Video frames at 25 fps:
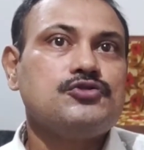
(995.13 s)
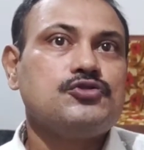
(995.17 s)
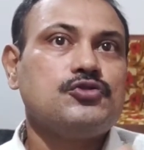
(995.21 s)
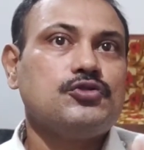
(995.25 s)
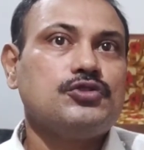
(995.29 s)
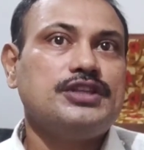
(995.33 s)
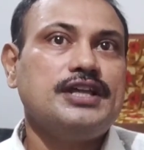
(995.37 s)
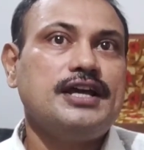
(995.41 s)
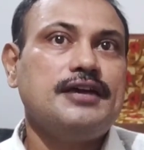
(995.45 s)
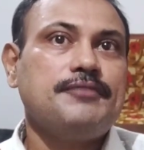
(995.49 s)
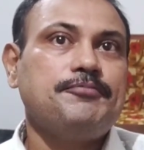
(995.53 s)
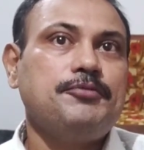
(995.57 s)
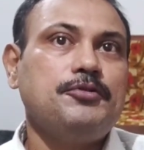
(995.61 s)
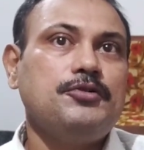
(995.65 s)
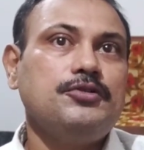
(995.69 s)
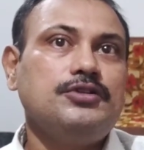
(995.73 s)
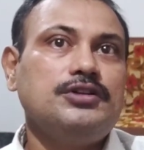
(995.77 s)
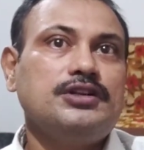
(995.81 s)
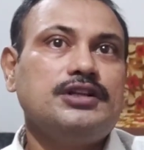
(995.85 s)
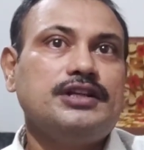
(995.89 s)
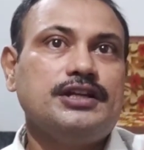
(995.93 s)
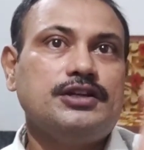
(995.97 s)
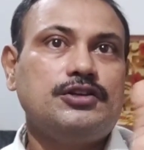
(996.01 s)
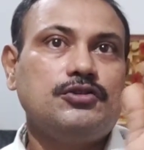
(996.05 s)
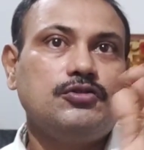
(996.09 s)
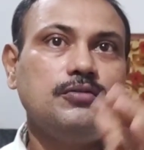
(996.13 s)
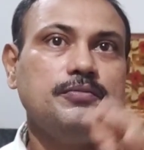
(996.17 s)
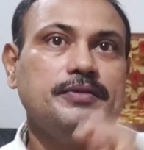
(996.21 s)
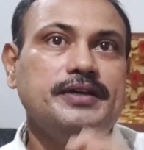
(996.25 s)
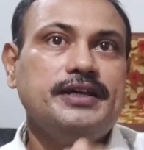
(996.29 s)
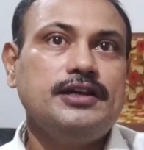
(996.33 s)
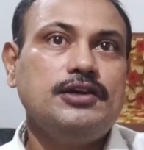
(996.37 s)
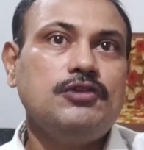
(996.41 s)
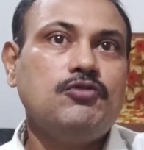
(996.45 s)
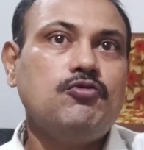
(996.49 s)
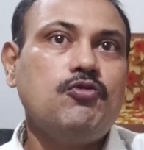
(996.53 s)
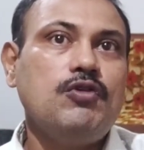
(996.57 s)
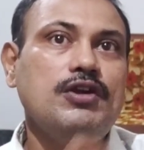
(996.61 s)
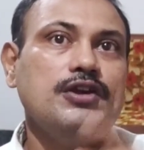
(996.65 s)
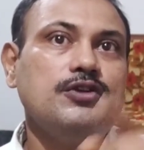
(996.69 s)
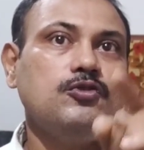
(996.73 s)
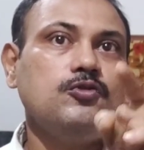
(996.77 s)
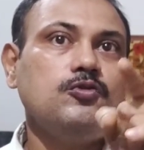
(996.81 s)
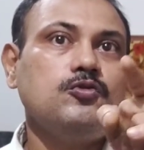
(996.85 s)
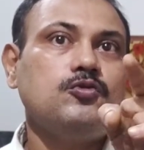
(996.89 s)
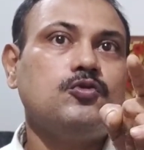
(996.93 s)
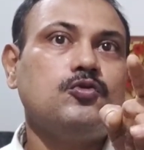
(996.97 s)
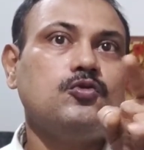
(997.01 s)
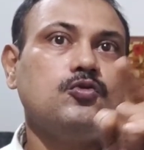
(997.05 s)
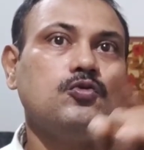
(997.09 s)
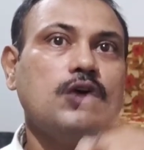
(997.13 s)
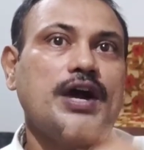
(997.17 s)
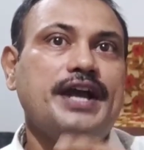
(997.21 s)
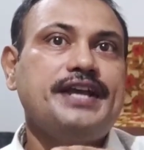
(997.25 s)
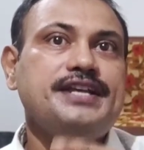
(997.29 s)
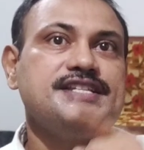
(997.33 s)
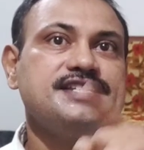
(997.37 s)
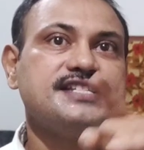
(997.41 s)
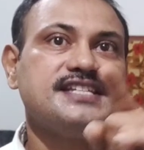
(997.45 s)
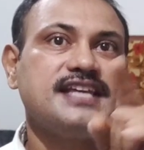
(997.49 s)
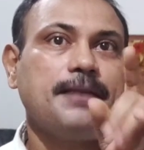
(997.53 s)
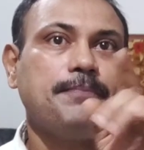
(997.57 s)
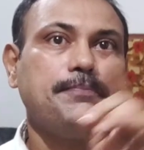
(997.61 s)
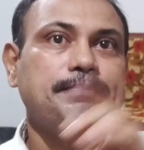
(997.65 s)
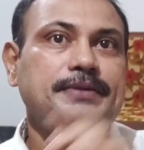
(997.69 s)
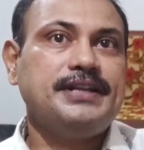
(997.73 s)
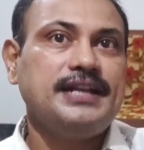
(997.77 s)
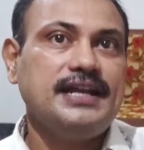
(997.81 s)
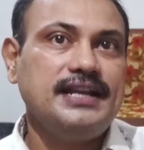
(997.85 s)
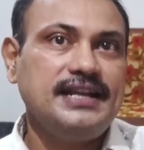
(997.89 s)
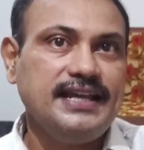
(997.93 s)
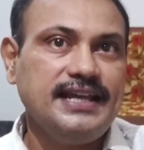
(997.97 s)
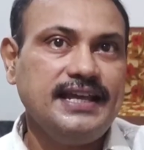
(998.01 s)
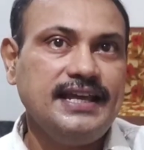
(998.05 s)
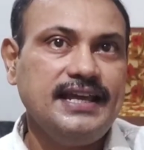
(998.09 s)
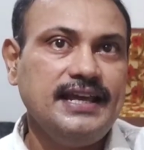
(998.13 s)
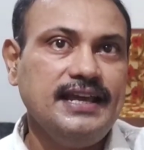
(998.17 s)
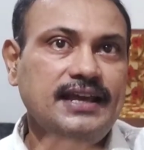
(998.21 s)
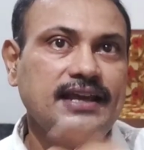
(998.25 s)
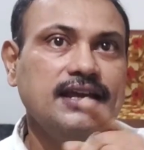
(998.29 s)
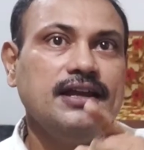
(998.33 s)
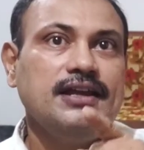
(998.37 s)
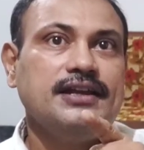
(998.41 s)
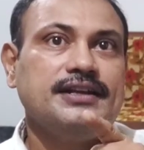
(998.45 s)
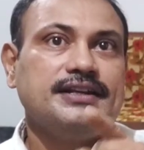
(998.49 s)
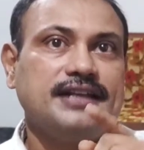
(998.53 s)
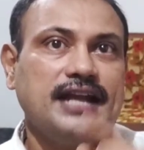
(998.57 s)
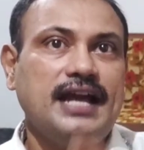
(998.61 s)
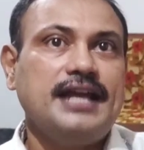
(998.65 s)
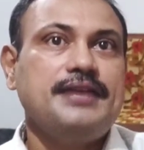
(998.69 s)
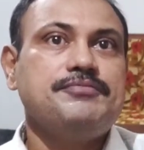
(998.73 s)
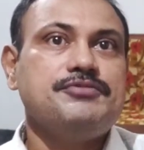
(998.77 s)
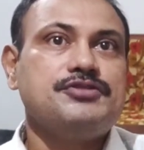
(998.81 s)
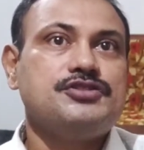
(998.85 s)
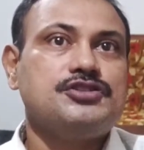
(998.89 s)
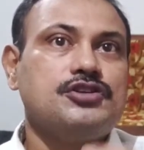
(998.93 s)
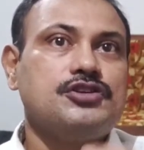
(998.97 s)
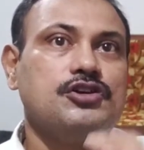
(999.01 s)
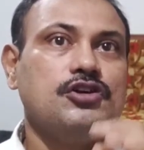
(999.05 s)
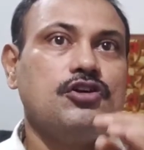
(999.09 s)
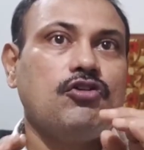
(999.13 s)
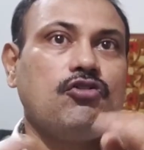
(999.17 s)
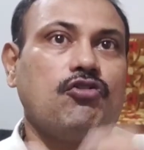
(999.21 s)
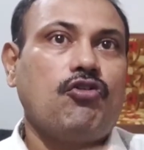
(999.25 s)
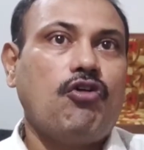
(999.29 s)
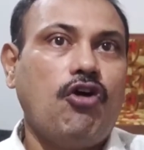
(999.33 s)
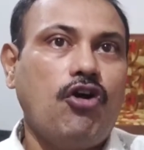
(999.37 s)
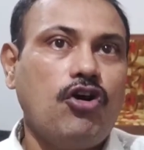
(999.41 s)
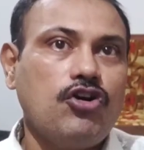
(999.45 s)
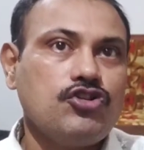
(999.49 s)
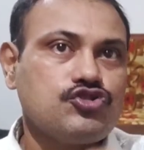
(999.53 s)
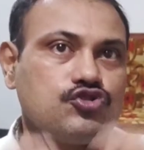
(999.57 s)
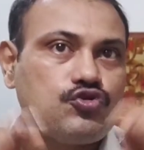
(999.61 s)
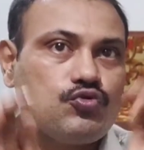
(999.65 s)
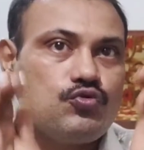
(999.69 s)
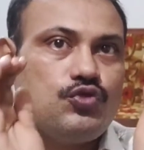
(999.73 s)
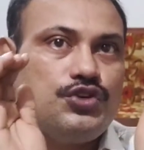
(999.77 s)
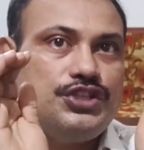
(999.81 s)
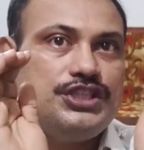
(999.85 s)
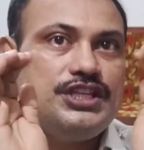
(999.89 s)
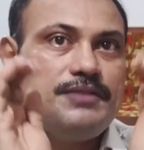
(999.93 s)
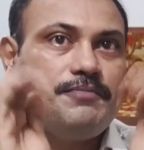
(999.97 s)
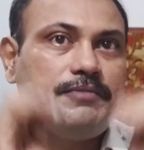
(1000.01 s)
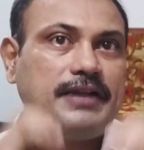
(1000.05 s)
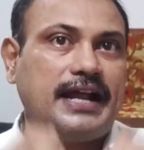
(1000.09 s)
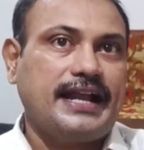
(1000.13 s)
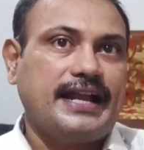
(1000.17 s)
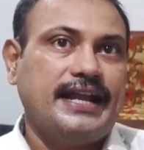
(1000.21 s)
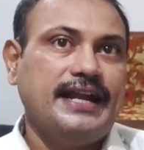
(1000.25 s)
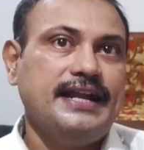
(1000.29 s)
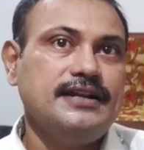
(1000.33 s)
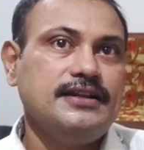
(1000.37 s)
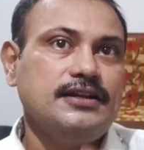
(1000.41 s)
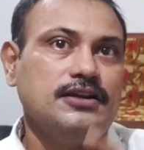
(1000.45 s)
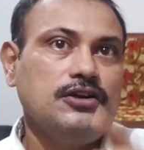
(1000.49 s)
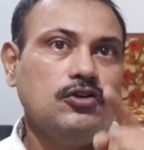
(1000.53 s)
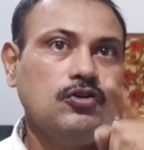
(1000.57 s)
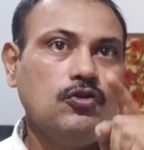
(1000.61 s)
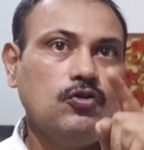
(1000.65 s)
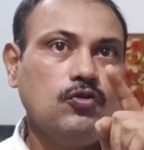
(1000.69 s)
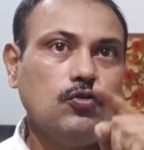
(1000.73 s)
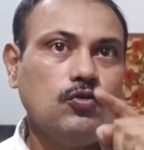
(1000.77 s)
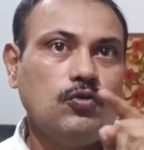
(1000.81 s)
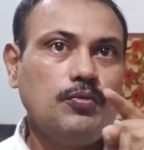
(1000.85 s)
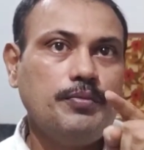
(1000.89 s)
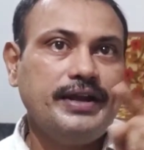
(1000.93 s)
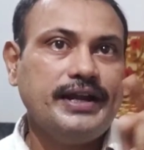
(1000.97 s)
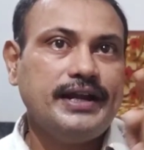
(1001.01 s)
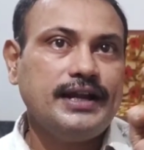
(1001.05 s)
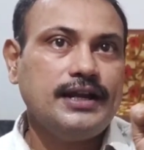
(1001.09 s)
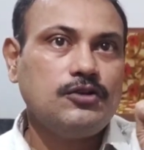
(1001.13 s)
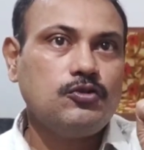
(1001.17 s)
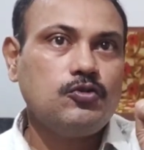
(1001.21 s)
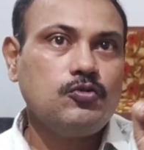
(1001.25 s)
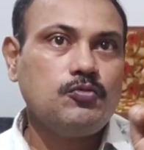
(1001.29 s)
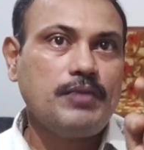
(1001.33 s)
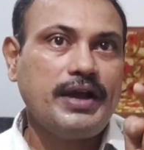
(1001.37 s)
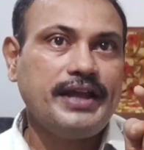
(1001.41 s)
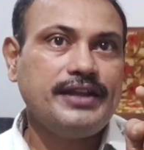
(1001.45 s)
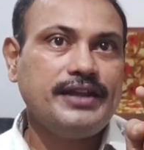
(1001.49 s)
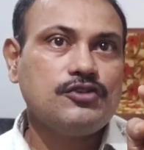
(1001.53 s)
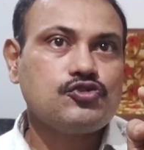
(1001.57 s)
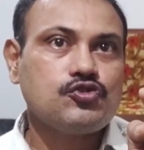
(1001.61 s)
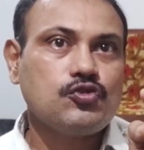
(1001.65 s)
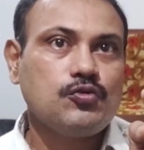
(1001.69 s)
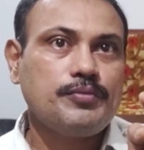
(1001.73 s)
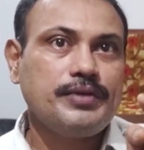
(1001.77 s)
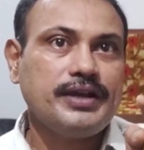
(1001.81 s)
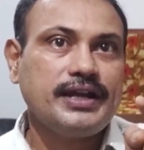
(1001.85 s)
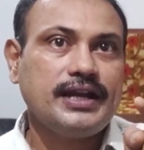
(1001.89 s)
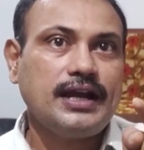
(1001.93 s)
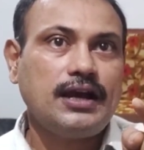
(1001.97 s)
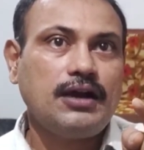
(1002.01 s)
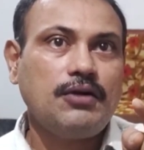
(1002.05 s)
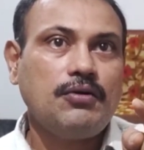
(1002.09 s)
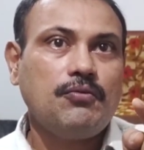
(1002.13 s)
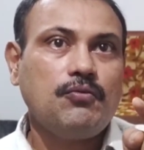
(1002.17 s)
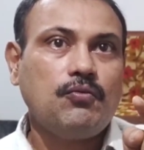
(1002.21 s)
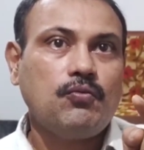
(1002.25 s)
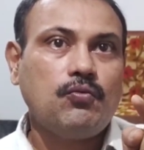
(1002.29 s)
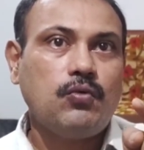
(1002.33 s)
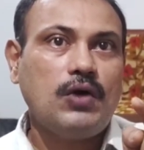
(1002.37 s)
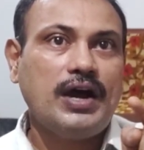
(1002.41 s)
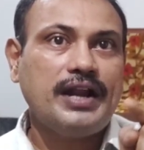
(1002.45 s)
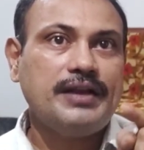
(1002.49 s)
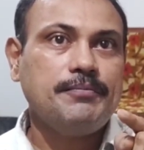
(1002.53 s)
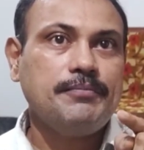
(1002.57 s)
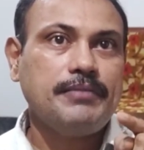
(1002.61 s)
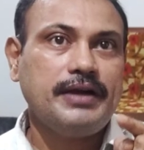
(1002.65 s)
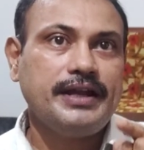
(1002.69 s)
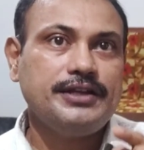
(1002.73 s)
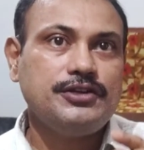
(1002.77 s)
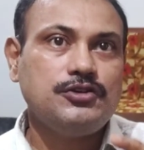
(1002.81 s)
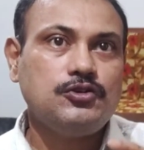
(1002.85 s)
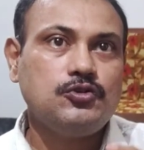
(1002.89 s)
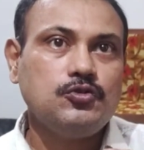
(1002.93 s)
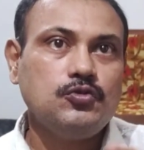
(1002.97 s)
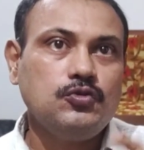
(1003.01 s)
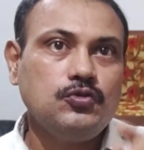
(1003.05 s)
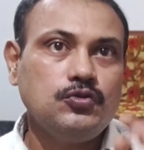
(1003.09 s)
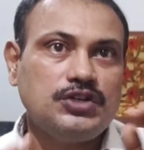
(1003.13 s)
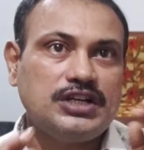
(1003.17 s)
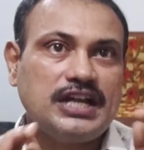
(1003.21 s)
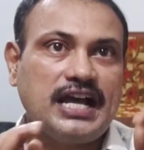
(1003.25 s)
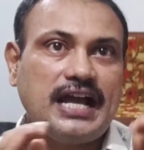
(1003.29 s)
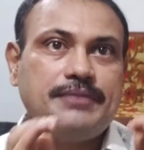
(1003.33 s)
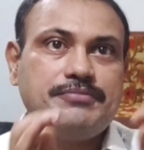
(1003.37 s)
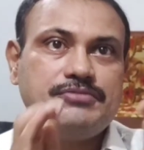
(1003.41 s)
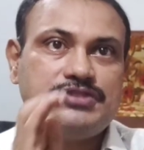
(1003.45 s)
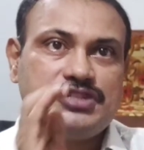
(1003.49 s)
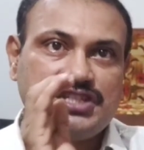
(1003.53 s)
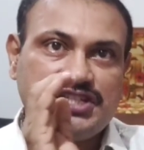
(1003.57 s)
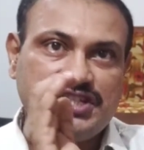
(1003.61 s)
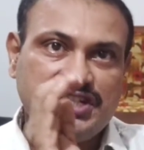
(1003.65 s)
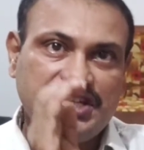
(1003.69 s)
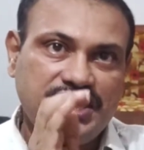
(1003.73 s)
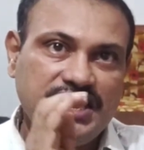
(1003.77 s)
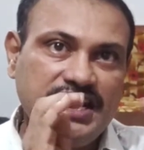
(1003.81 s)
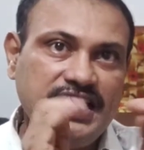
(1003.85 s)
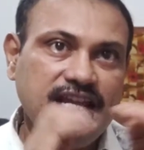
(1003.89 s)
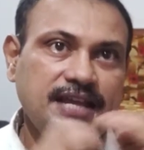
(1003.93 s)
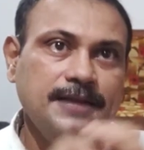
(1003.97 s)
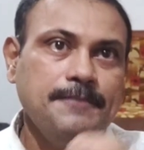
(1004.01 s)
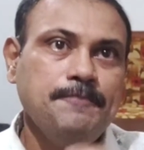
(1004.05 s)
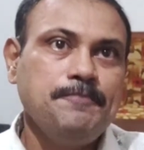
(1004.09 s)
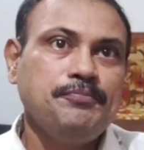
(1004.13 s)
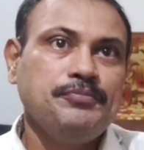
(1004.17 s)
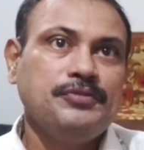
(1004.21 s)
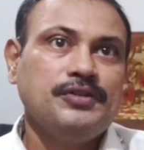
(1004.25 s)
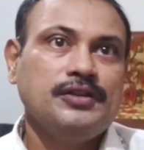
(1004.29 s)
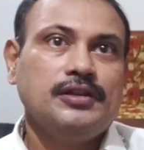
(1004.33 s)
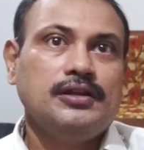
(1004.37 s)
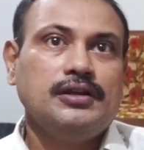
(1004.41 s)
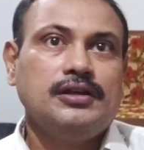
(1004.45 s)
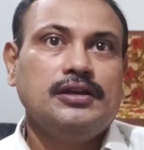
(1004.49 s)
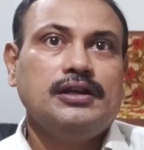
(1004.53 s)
So therefore it will be equal to twice capital A times cos within bracket omega 2 minus omega 1 by 2 times t